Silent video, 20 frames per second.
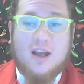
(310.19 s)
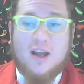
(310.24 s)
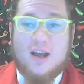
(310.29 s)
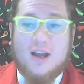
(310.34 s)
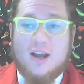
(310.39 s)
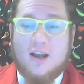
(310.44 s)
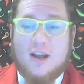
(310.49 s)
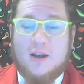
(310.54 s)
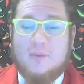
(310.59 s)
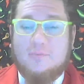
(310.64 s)

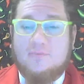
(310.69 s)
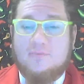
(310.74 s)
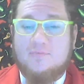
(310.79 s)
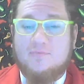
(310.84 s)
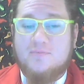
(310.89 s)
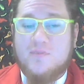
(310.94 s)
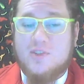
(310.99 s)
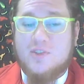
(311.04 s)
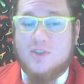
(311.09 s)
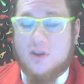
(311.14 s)
Um,
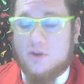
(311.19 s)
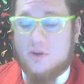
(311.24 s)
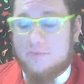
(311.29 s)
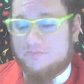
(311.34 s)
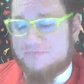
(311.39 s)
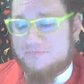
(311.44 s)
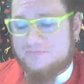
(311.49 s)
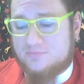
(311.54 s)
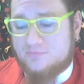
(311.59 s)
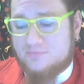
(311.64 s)
so
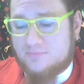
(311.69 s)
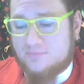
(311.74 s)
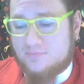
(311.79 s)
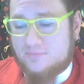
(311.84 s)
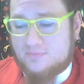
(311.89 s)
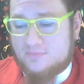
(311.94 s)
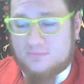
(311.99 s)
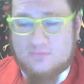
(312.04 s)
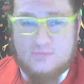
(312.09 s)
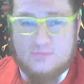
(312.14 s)

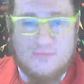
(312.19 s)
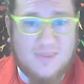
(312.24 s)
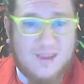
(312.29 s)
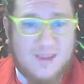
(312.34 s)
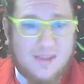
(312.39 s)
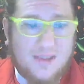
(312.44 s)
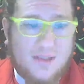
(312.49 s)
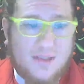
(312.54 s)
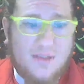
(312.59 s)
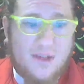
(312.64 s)

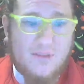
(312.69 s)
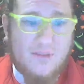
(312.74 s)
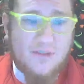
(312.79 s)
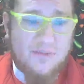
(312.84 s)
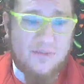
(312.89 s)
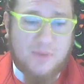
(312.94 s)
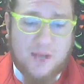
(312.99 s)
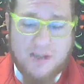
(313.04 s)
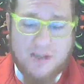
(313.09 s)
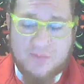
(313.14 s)
love having
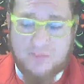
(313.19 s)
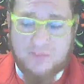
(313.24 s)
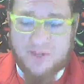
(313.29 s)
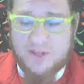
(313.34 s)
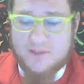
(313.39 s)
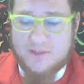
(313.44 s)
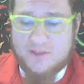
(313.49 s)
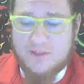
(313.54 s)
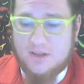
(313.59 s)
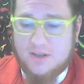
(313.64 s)
spice
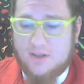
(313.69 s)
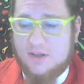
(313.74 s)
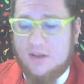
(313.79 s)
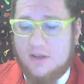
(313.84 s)
blends.